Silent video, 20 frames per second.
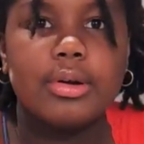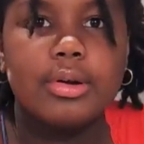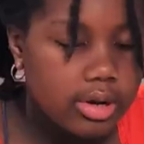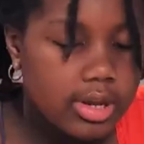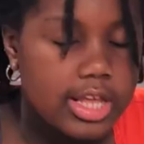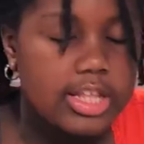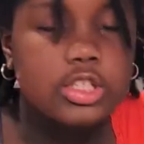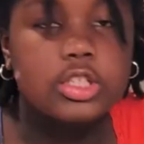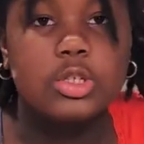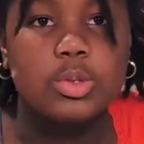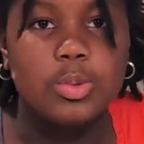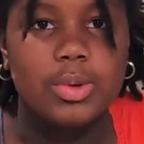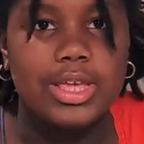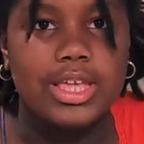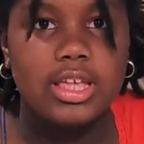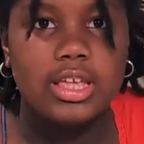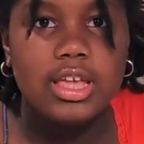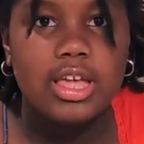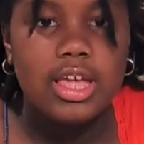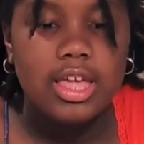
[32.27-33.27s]
it's sweet,
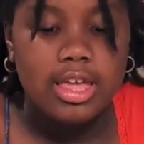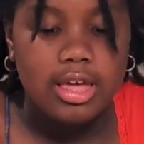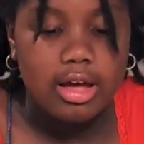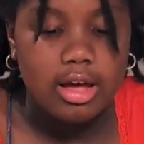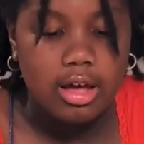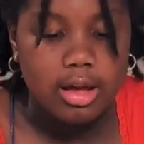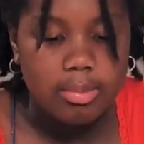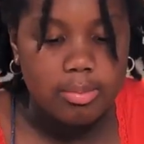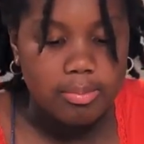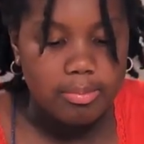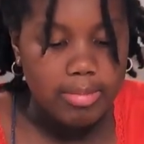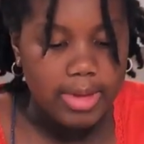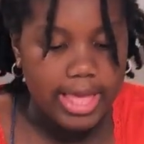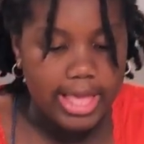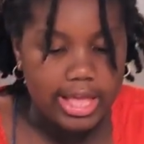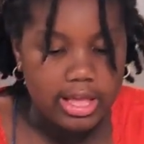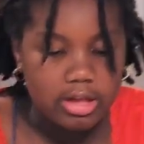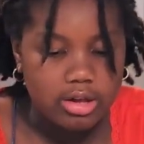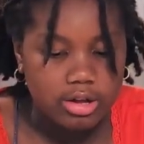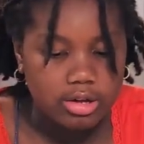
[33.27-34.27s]

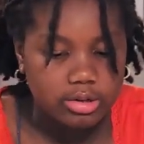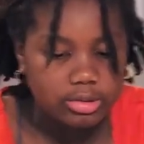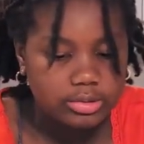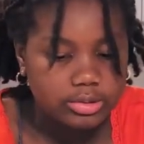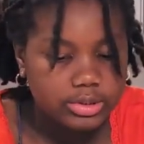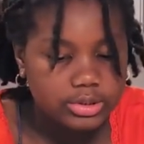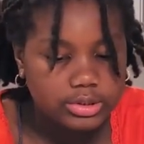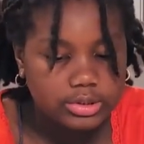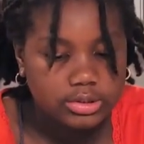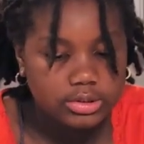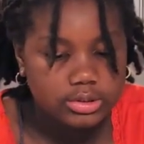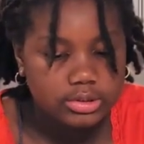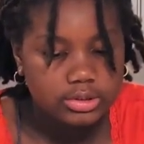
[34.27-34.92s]
mangoes,